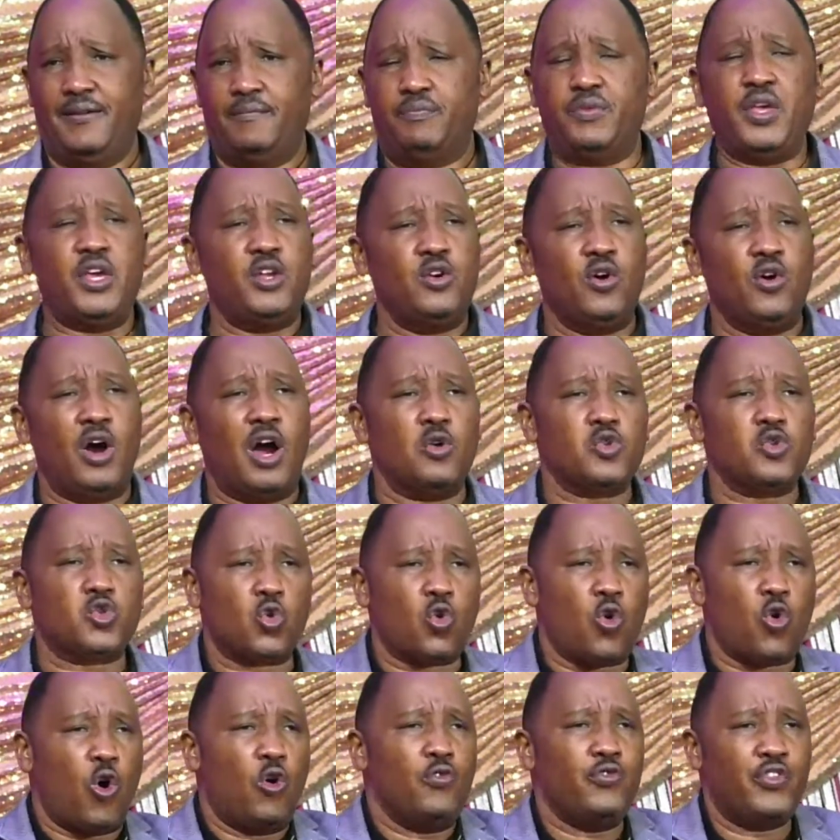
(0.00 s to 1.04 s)
They know how to
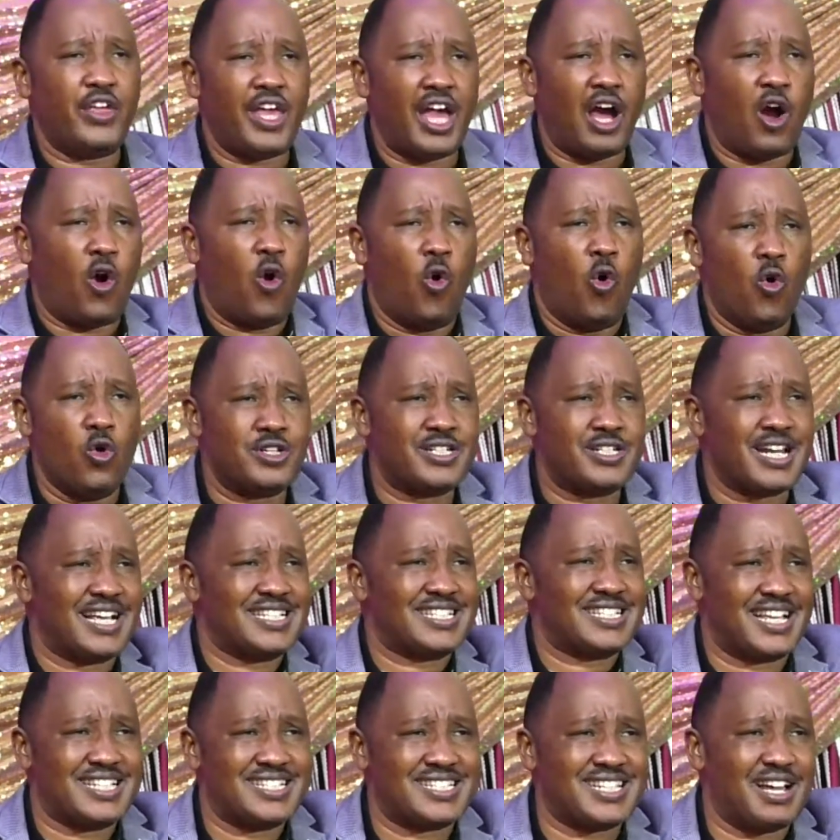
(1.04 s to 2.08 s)
go on their
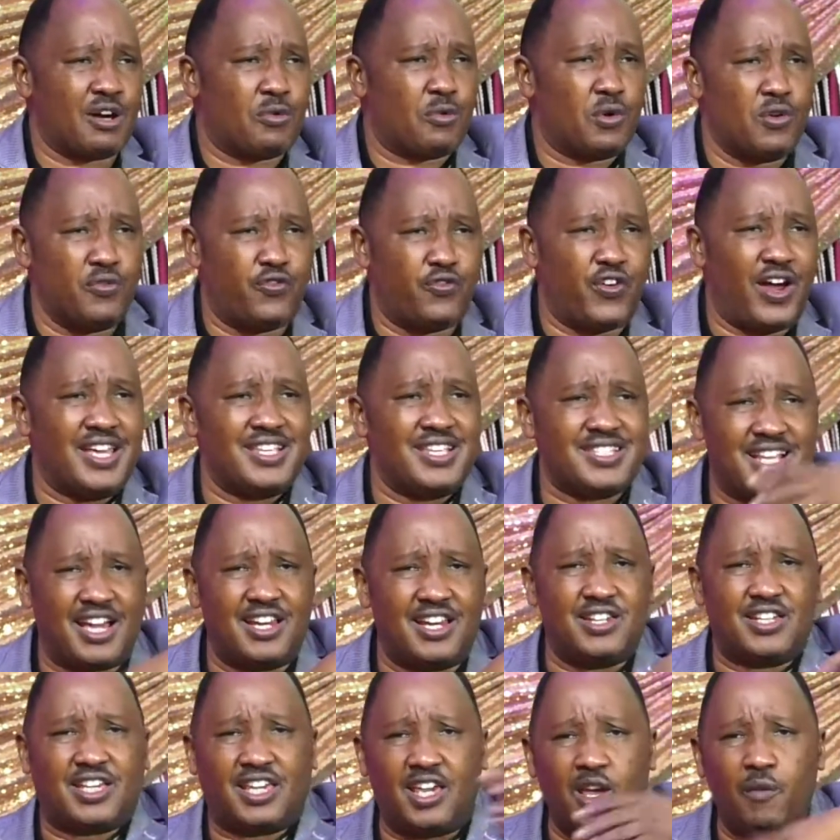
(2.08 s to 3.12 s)
altars and sacrifice
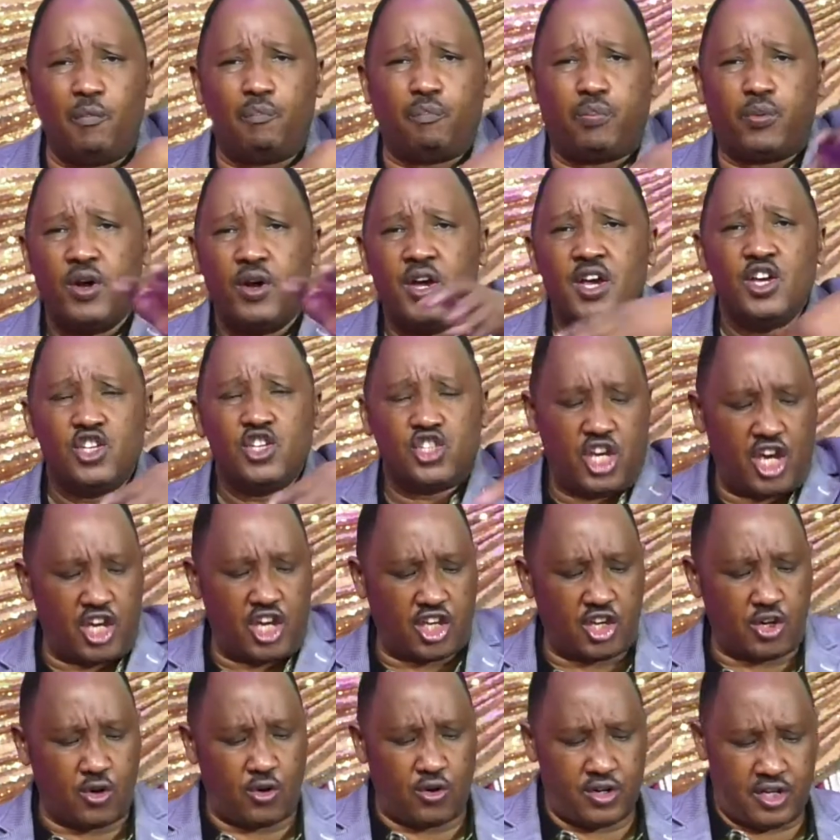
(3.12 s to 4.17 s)
and keep
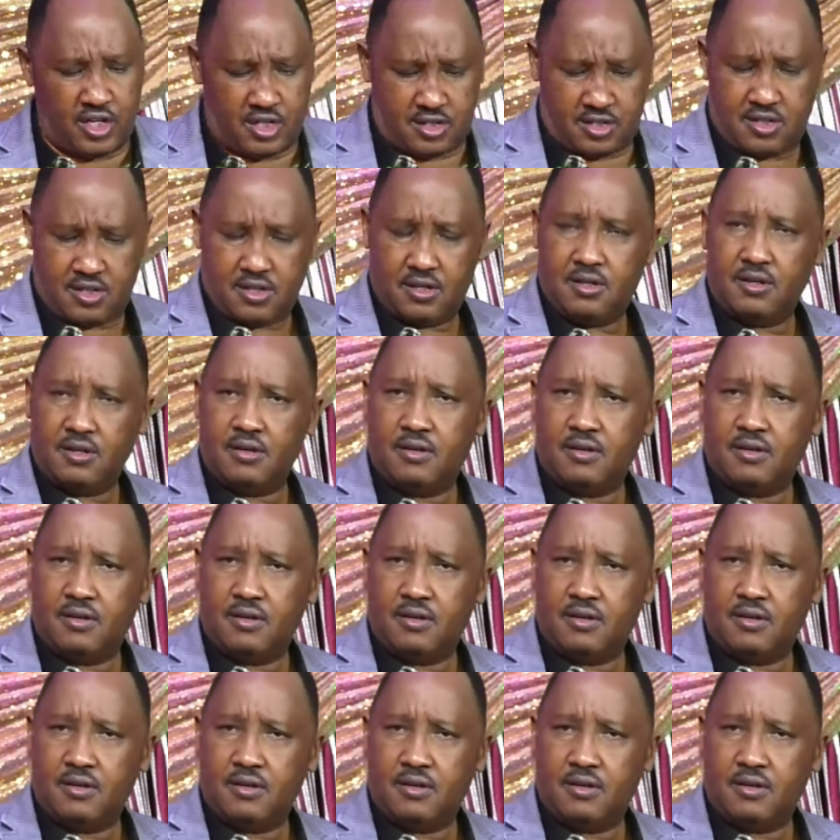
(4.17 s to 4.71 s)
checking on it.